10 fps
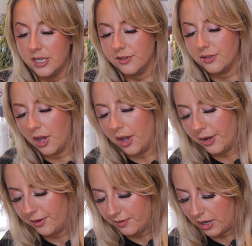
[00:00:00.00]

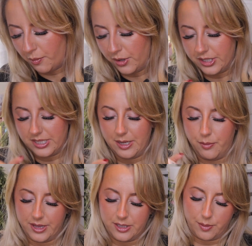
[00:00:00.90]
So I wanted to see
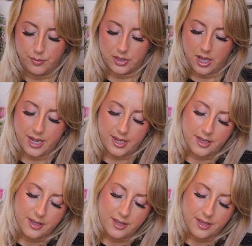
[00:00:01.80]
what this one was like.